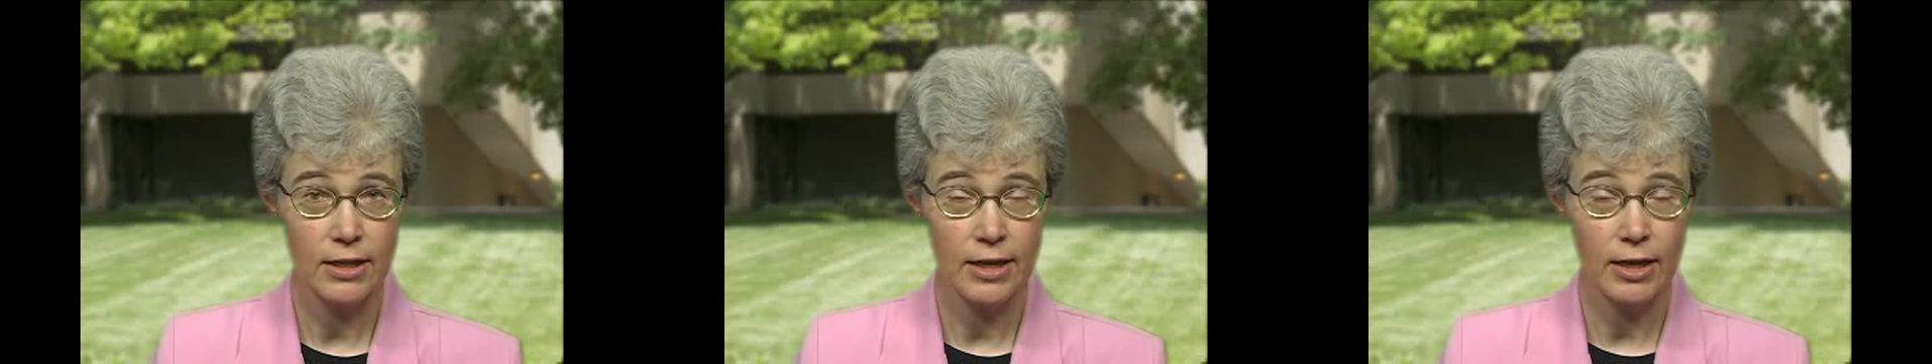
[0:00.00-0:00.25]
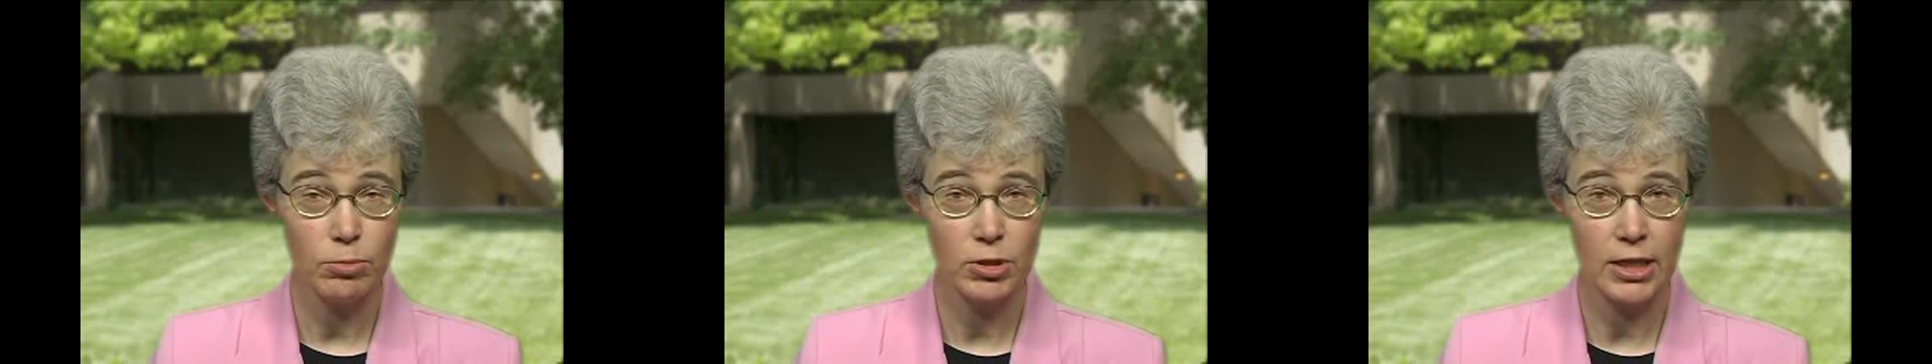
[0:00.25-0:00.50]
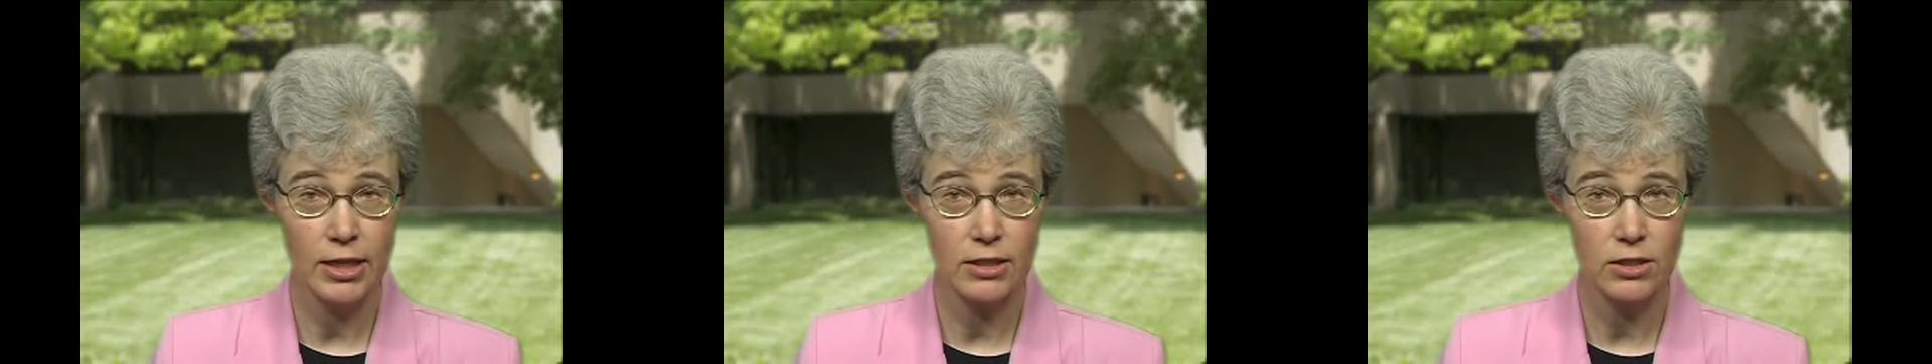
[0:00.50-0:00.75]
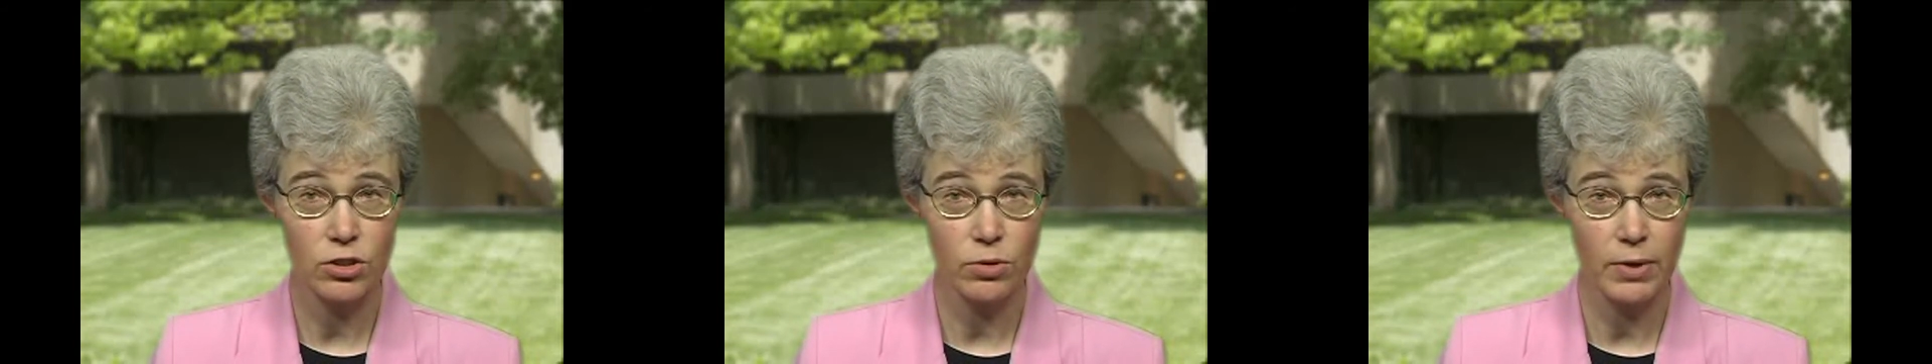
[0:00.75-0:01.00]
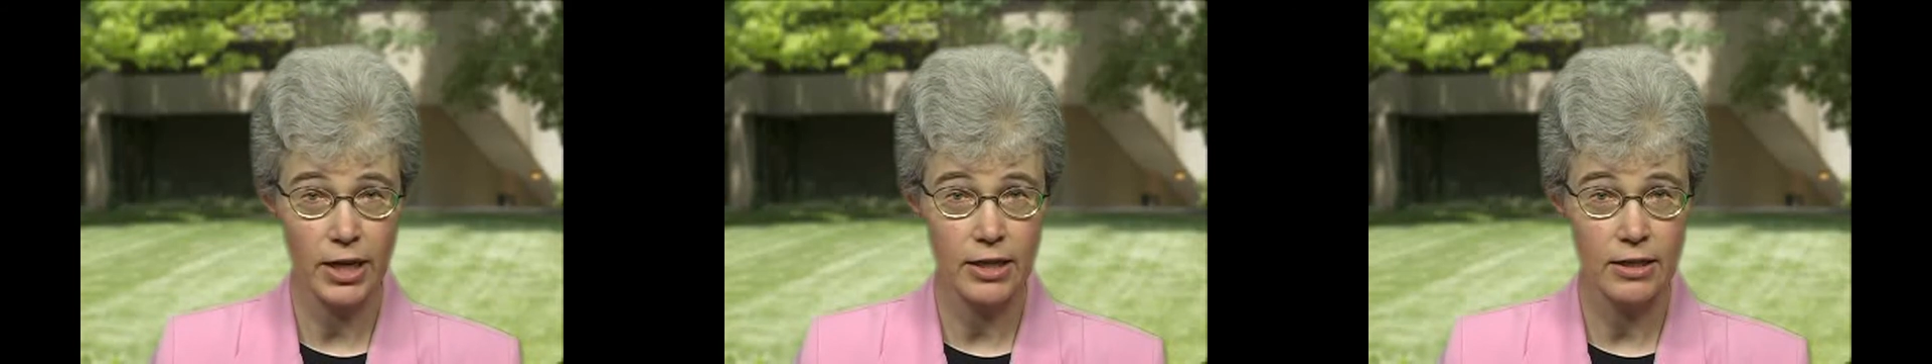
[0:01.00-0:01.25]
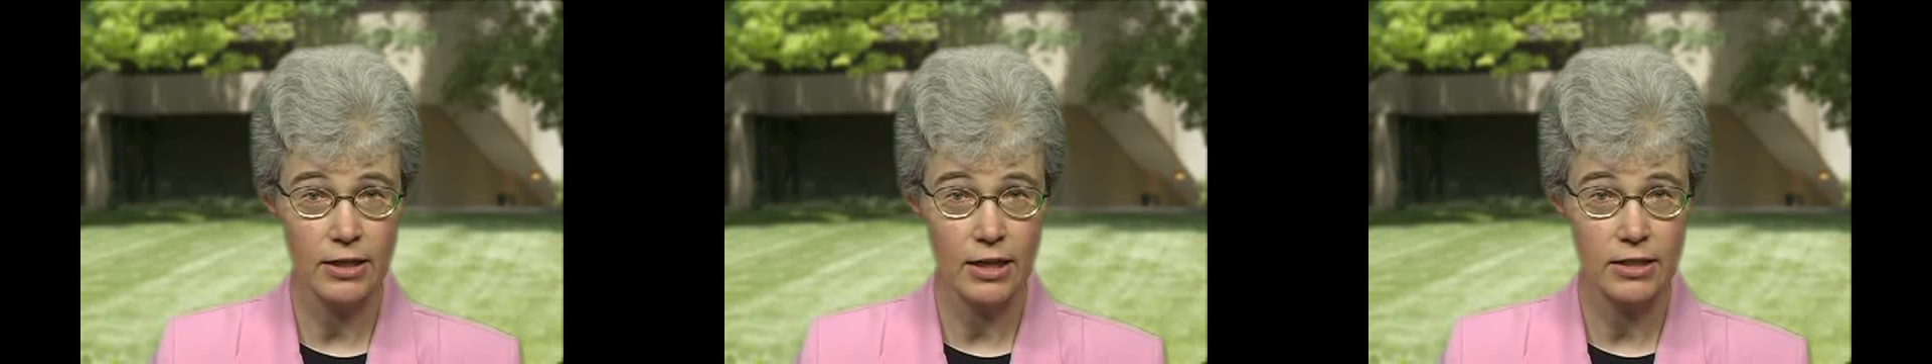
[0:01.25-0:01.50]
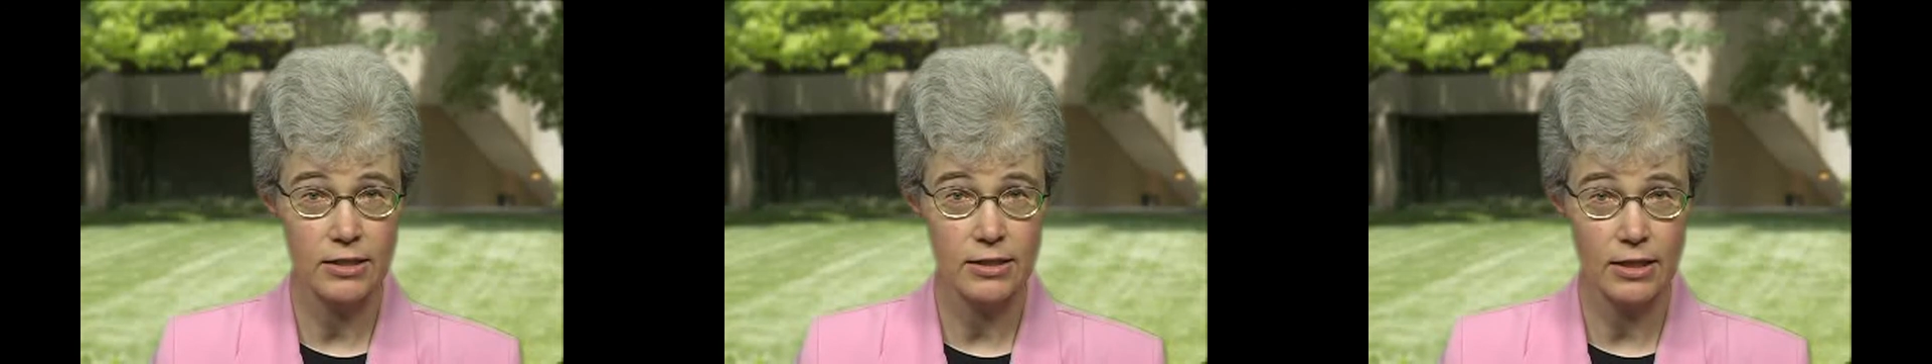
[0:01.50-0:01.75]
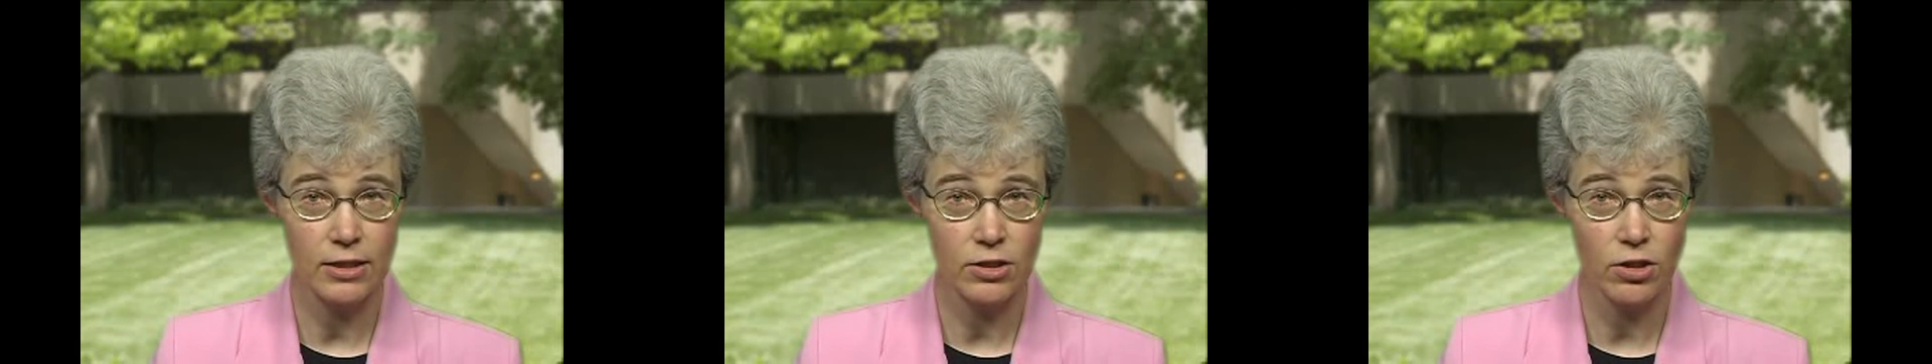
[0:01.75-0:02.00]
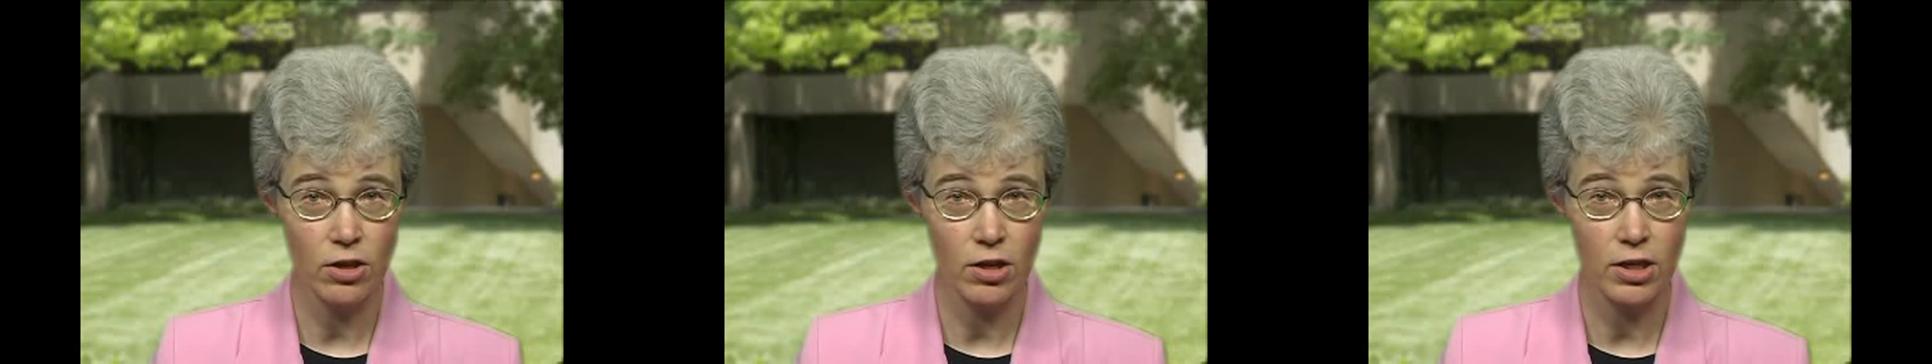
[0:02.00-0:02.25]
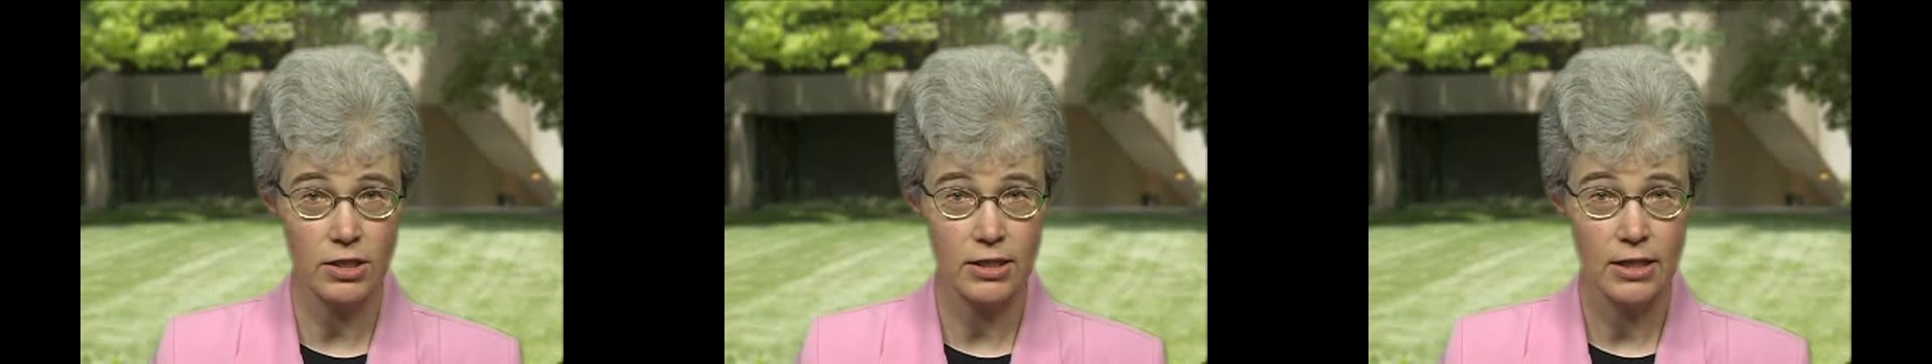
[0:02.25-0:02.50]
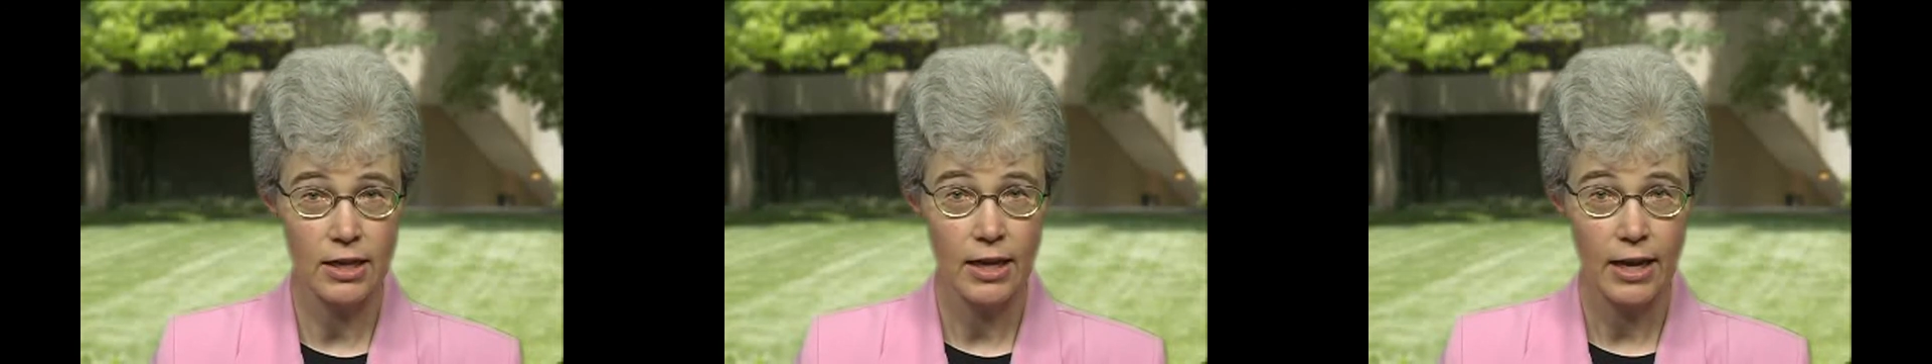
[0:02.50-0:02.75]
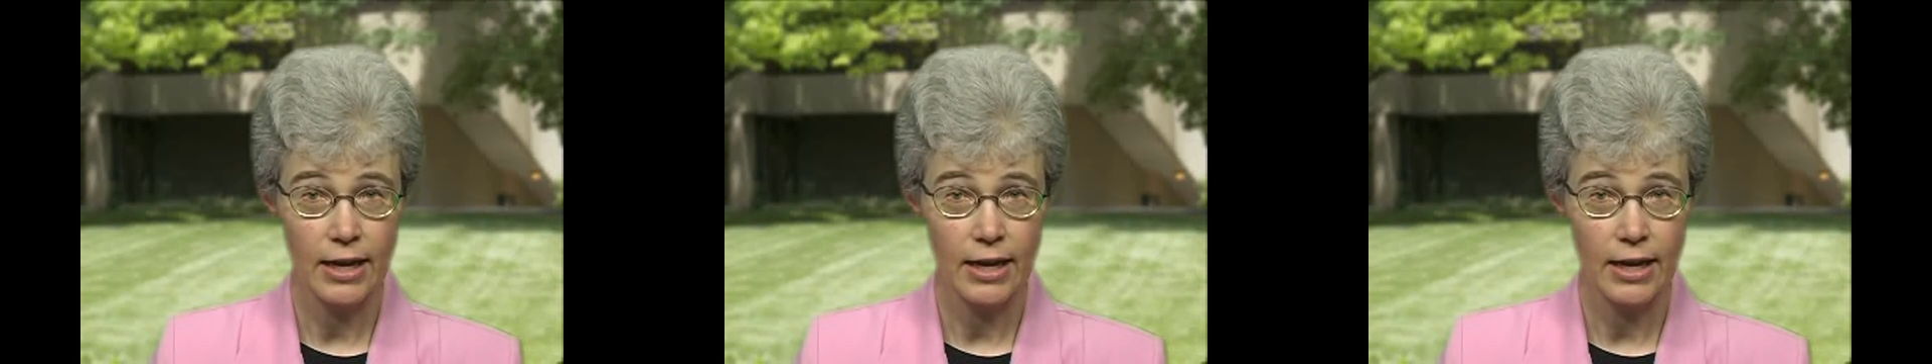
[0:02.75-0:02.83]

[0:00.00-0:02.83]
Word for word: enabling us to recognize the inner heart